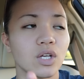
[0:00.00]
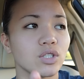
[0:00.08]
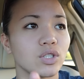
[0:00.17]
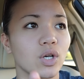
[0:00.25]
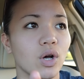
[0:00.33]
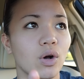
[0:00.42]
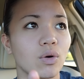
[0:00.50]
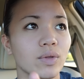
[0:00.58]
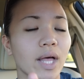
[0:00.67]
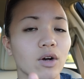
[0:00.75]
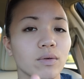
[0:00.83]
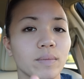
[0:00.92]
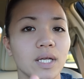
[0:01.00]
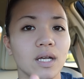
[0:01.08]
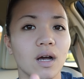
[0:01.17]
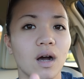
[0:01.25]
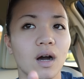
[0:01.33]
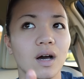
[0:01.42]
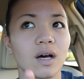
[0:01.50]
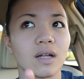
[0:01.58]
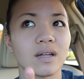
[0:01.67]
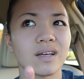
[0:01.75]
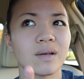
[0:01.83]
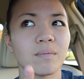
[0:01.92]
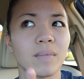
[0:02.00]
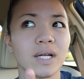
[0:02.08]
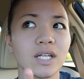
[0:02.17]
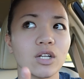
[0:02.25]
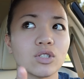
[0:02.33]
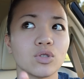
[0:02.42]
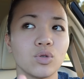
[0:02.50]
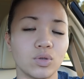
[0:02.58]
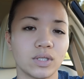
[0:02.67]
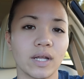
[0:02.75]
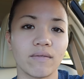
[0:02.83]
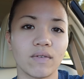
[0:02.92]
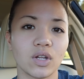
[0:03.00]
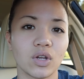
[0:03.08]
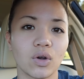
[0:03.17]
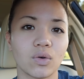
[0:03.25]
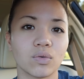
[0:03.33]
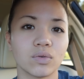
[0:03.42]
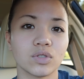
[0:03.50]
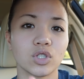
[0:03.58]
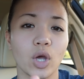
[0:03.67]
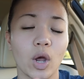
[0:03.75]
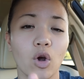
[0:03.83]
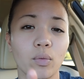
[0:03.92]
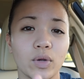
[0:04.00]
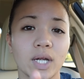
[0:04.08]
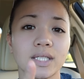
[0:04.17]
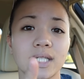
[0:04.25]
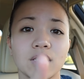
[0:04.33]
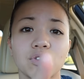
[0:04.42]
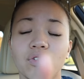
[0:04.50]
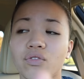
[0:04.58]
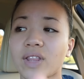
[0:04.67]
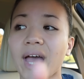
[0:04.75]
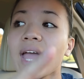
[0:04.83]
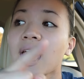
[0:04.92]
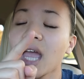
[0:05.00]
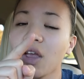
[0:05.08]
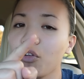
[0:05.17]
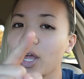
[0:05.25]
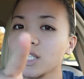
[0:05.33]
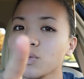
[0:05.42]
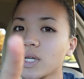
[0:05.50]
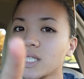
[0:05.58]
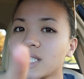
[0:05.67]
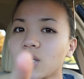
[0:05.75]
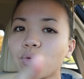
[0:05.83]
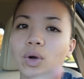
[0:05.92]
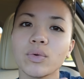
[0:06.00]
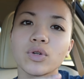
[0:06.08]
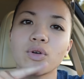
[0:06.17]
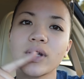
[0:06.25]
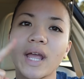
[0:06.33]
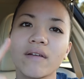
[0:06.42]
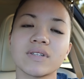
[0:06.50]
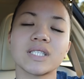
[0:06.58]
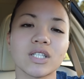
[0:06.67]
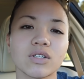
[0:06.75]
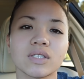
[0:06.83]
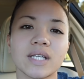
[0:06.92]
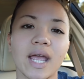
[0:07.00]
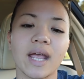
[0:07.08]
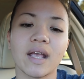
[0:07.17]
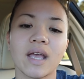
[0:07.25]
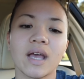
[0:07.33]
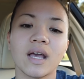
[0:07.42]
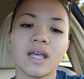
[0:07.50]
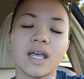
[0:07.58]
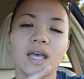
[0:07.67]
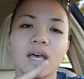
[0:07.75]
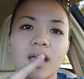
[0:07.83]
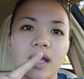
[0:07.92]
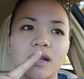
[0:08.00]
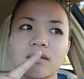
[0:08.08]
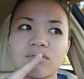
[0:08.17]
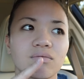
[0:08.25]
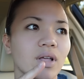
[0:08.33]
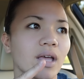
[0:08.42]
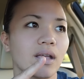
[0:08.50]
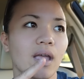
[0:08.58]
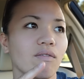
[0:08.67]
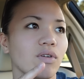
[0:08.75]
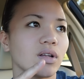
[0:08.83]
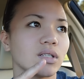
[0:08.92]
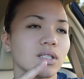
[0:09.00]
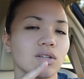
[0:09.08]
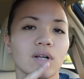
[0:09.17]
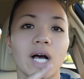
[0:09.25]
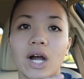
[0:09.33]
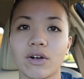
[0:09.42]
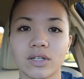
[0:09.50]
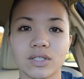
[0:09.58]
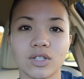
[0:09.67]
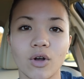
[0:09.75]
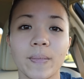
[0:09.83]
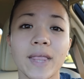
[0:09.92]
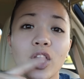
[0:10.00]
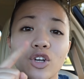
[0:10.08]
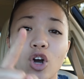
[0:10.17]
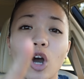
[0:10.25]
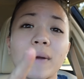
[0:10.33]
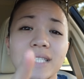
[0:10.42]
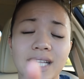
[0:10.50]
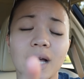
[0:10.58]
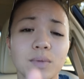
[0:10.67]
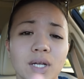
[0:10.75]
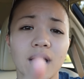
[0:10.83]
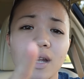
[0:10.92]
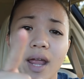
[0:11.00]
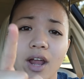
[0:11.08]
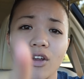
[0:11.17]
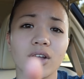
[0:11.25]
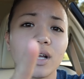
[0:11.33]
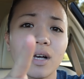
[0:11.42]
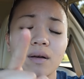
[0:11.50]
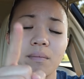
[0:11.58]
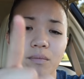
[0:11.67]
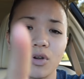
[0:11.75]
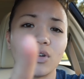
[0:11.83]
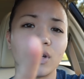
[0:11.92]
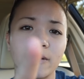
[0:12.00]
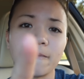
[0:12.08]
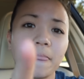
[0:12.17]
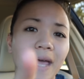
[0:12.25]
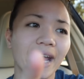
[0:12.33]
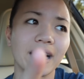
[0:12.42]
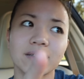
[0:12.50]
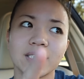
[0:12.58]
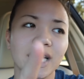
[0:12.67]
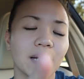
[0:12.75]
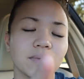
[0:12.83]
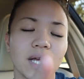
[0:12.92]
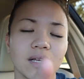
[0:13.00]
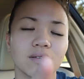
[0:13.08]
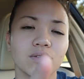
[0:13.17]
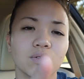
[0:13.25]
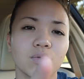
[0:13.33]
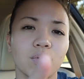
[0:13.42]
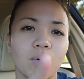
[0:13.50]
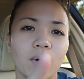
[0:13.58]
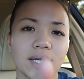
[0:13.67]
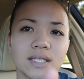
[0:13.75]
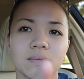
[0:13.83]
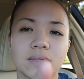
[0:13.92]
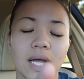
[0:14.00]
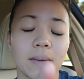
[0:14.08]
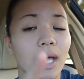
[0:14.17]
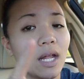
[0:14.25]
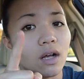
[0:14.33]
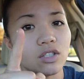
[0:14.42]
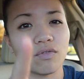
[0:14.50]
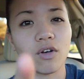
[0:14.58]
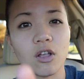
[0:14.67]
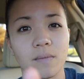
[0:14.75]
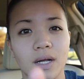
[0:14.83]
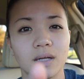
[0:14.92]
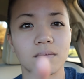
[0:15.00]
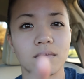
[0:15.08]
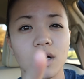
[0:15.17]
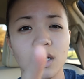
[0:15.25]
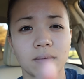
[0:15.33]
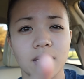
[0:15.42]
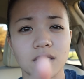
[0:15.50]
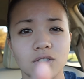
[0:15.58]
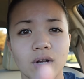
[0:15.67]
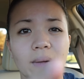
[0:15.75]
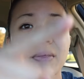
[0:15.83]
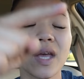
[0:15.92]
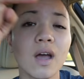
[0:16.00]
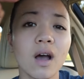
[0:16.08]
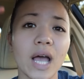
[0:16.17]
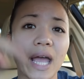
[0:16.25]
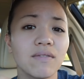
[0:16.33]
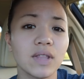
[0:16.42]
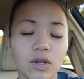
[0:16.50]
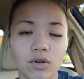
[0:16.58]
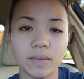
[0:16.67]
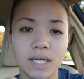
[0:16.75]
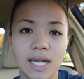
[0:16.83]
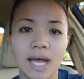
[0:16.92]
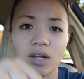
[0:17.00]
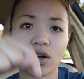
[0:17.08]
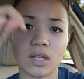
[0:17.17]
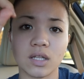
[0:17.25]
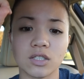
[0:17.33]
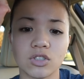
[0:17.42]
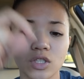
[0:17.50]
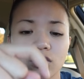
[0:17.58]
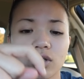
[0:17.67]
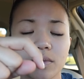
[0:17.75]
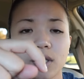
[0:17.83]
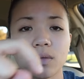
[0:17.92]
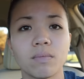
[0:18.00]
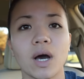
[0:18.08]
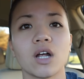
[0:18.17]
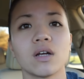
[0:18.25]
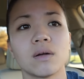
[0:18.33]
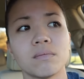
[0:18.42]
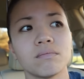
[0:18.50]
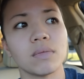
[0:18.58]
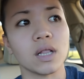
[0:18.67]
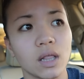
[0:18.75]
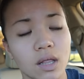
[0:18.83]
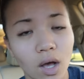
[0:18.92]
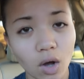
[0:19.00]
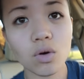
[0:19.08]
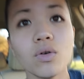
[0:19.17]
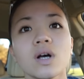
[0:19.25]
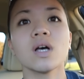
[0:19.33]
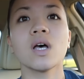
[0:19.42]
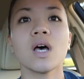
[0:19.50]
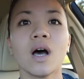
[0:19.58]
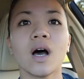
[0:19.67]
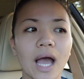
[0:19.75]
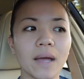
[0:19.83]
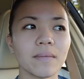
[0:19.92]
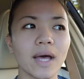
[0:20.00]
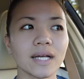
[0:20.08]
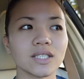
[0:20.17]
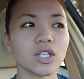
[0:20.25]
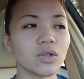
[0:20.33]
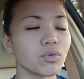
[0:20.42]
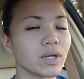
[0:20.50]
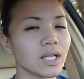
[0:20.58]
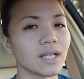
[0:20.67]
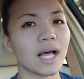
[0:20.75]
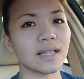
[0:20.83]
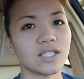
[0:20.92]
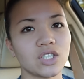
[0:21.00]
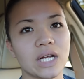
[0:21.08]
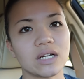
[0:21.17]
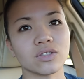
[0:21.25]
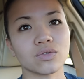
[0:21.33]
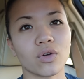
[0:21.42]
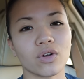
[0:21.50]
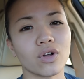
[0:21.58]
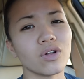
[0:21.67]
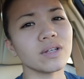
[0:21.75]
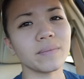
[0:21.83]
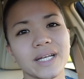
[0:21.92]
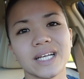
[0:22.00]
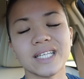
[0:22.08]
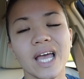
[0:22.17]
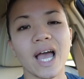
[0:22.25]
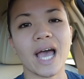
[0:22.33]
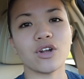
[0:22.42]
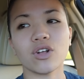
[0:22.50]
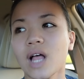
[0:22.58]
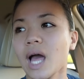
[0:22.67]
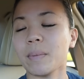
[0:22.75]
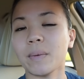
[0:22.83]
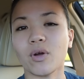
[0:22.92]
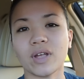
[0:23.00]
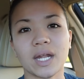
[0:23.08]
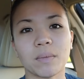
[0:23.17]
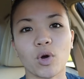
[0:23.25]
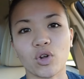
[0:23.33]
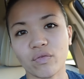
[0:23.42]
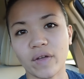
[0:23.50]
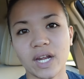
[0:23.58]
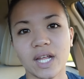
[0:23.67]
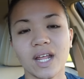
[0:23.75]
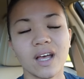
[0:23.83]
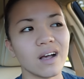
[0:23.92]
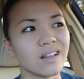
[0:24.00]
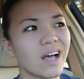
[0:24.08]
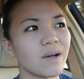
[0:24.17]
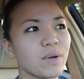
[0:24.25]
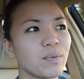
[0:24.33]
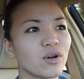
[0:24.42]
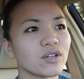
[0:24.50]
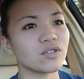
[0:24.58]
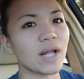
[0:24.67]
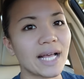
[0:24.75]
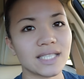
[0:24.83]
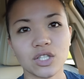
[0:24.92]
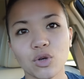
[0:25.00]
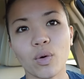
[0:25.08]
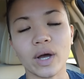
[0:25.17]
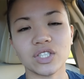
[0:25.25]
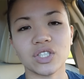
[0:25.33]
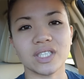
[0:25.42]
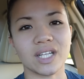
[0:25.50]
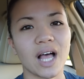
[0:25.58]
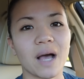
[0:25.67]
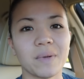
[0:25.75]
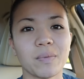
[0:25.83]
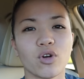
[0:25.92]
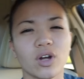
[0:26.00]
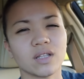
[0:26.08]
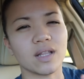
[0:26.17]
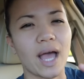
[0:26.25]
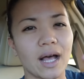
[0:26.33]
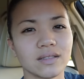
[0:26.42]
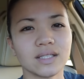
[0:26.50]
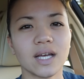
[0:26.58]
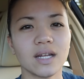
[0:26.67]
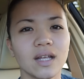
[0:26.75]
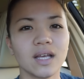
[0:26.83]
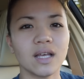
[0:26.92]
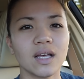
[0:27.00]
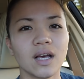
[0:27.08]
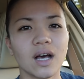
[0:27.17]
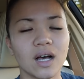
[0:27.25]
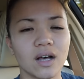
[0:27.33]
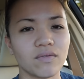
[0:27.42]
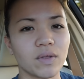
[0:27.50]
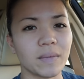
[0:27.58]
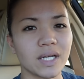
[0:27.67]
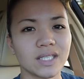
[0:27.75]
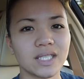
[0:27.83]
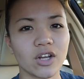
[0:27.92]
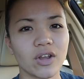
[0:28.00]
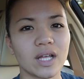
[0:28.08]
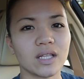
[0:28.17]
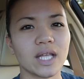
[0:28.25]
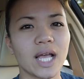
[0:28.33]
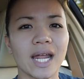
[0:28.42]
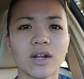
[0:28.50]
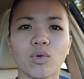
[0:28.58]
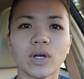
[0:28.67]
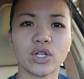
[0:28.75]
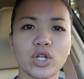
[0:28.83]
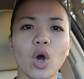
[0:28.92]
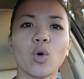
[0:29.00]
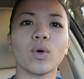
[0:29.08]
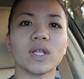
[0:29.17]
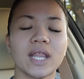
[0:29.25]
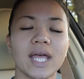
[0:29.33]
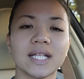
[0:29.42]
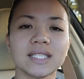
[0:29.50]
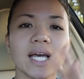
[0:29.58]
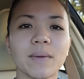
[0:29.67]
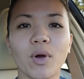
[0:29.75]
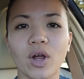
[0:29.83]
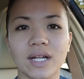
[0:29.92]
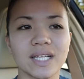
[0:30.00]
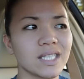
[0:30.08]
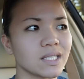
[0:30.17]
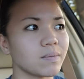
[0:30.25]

So that will be on Monday or Tuesday video. So I hope you guys stay tuned for that. If you guys want to see what we're doing every single day and like every single hour, so go on my Snapchat, Erica Burney. I Snapchat quite some time, and also follow me on my Instagram. Everything will be down on the description bottom below. I'm actually really glad this channel is growing, only because I know a lot of people are getting motivated, a lot of people are asking questions, a lot of people are on the outside of the military, and they kind of want to know what the inside part is.